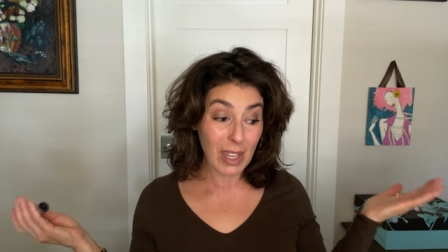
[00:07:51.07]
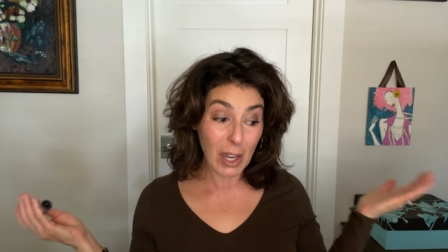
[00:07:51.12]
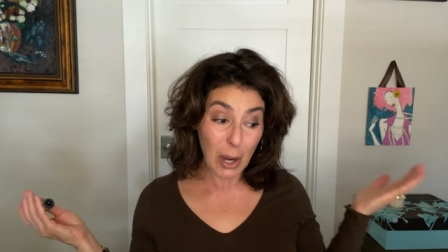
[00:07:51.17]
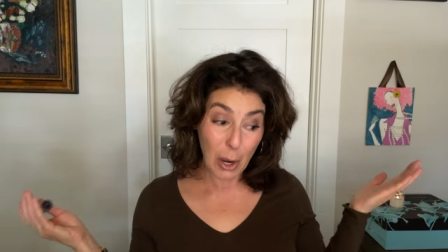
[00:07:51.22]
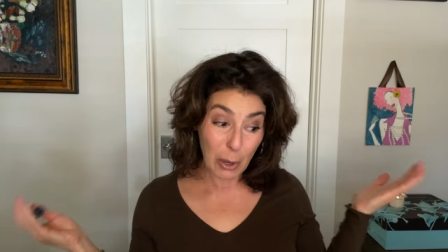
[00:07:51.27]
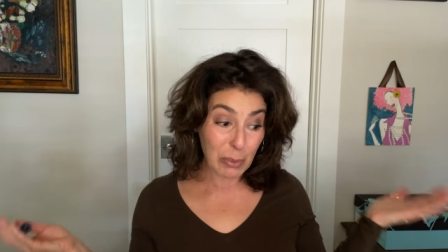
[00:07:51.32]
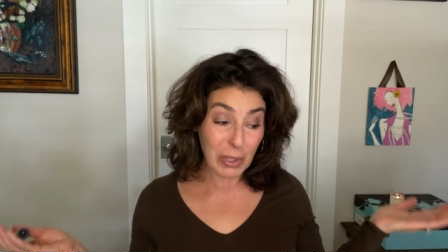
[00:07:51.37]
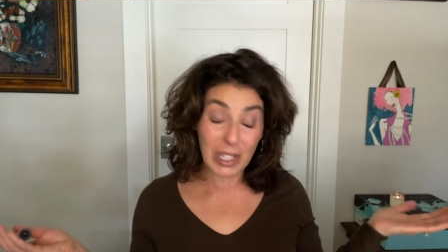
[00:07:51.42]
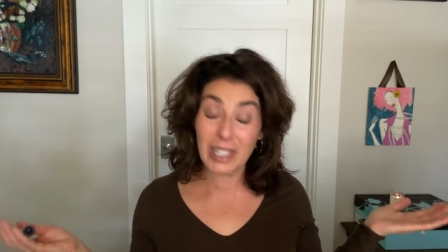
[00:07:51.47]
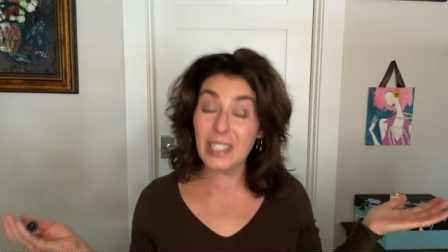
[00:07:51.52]

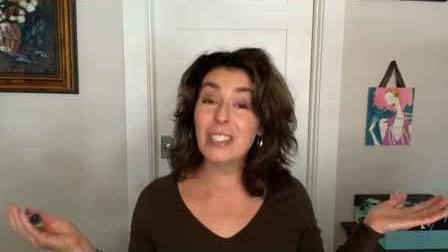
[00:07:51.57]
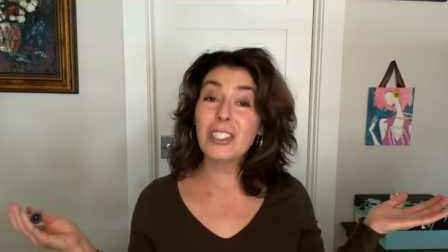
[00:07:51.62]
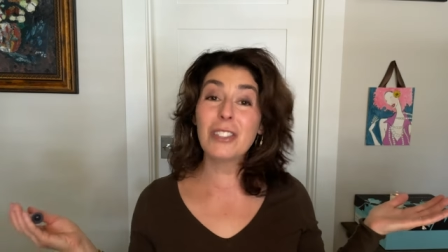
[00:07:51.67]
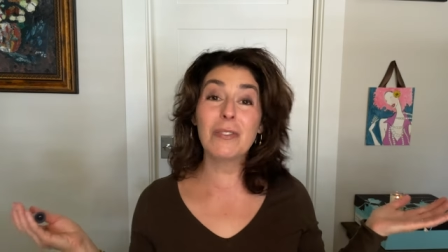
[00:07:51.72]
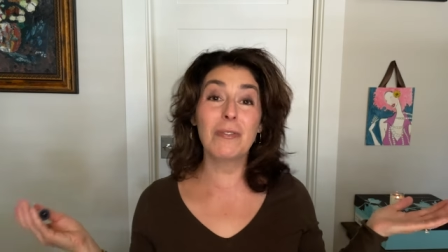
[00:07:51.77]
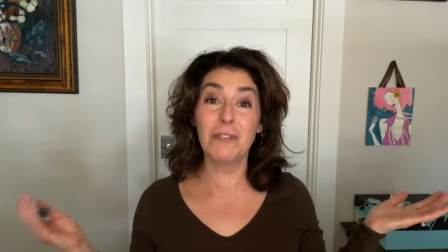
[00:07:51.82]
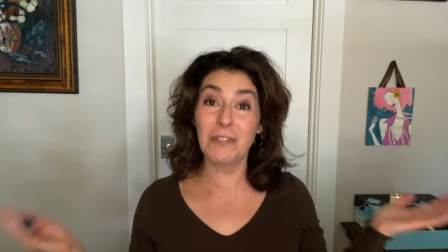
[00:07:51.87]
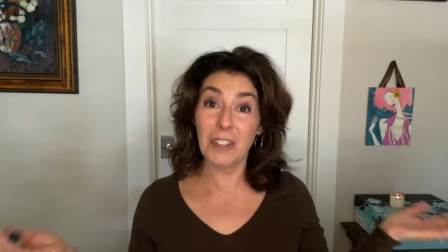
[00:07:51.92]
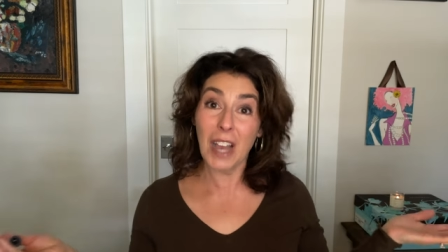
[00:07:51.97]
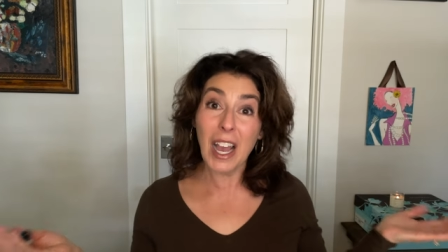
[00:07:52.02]
are really
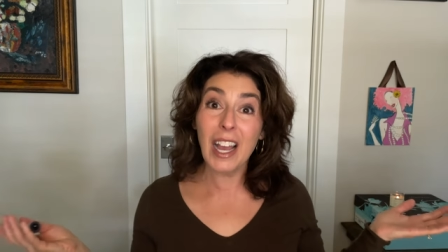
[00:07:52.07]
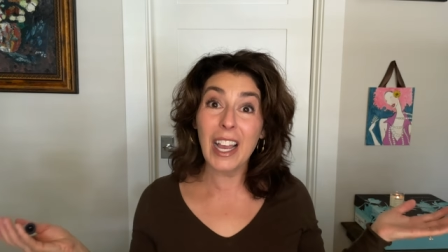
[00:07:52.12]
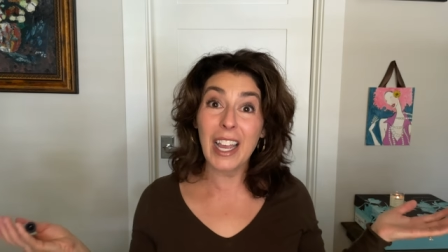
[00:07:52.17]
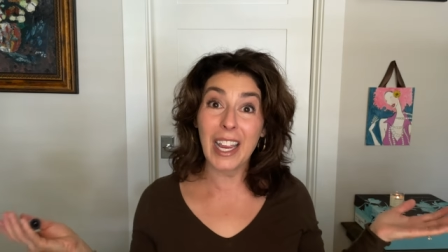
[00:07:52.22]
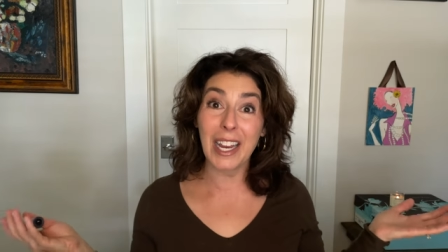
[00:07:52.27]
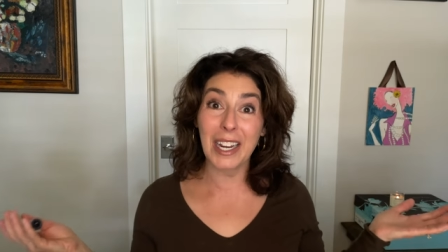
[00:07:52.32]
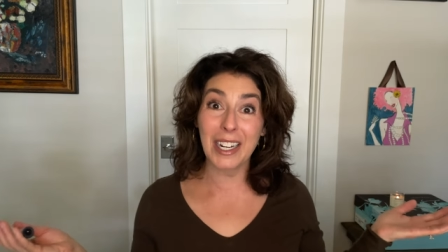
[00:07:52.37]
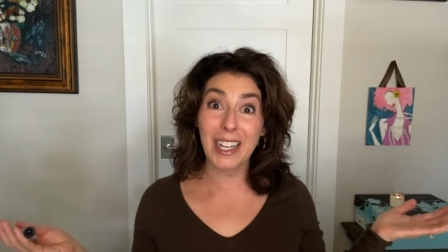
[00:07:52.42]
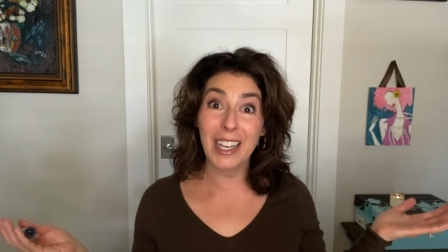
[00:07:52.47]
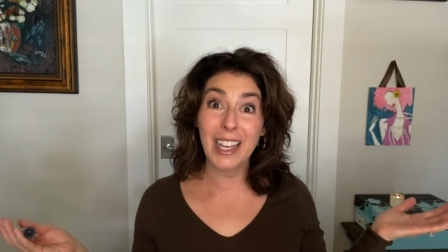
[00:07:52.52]

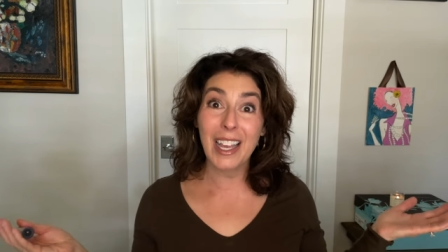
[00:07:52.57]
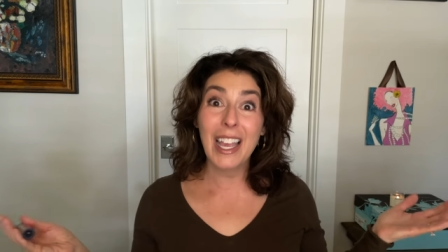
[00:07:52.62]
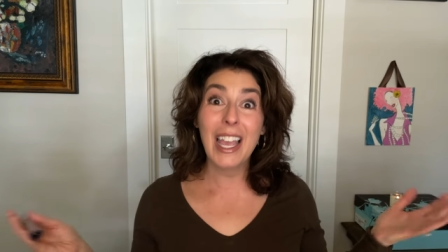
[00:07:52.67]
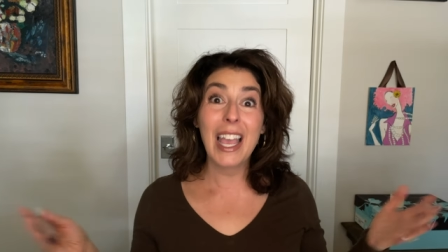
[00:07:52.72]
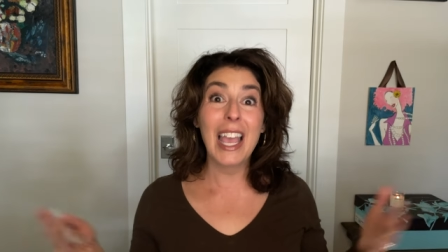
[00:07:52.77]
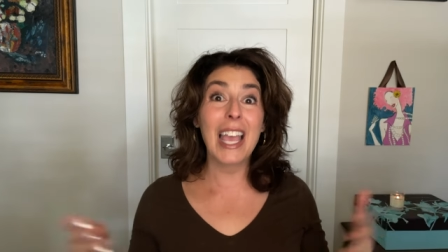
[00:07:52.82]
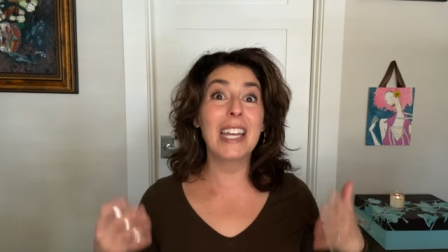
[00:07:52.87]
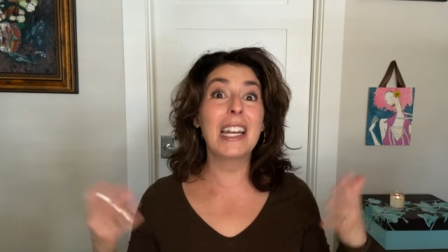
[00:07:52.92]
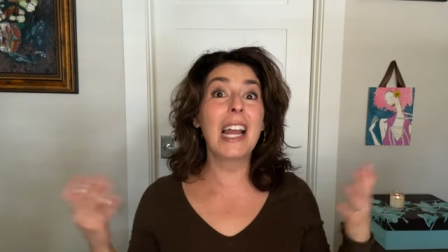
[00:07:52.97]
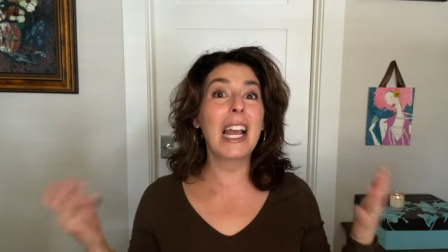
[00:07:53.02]
fine and